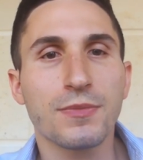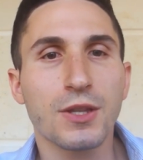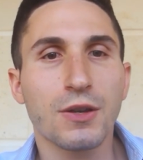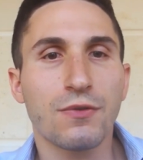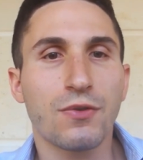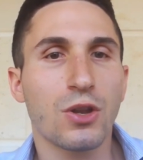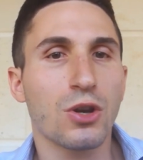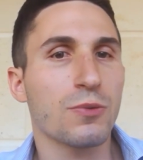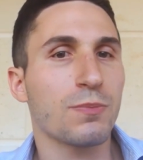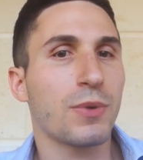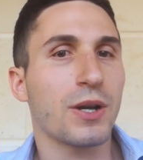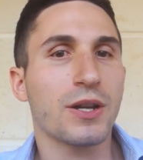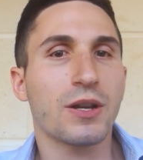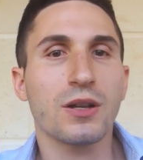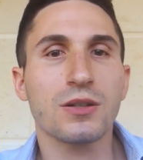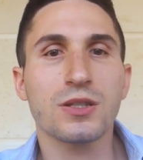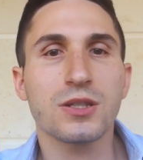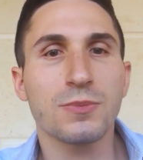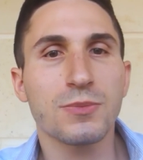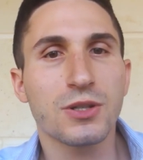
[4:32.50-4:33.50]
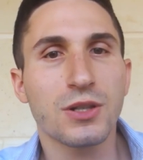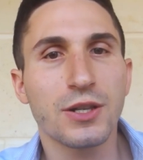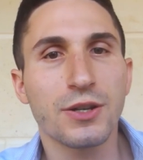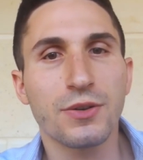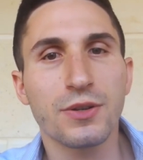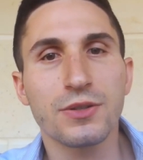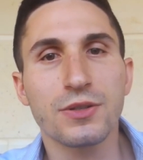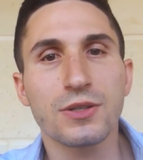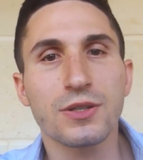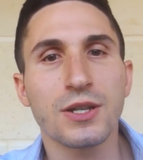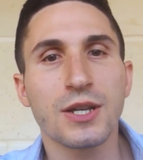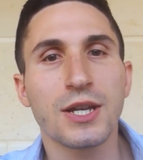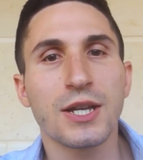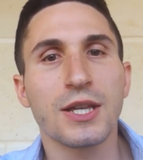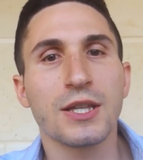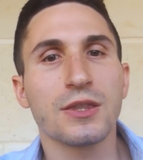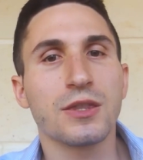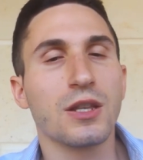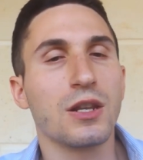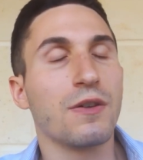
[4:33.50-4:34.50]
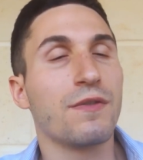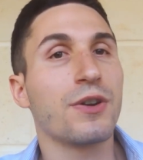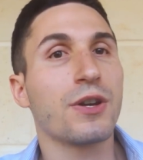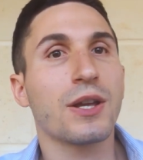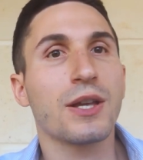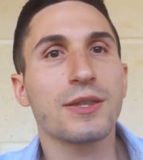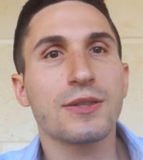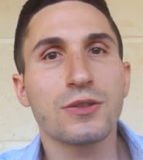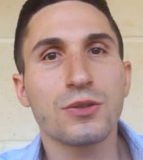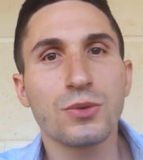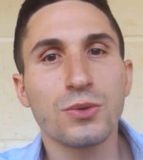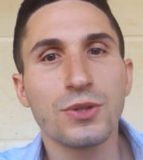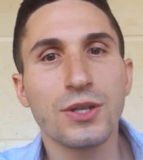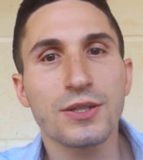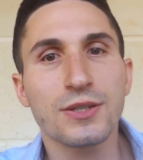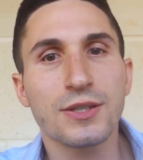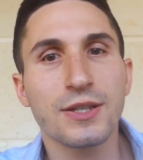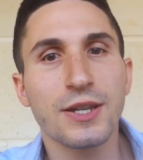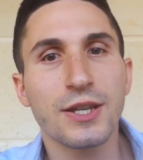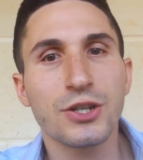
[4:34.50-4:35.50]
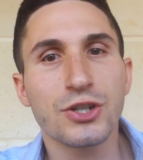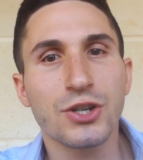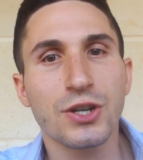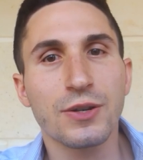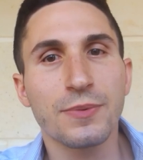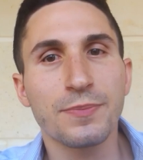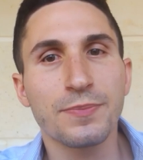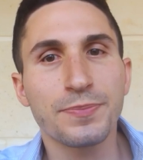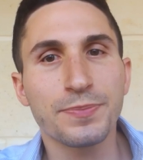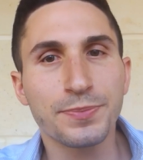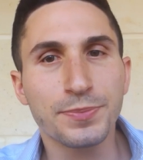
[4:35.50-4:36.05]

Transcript: followed by customs clearance, delivering it to destination,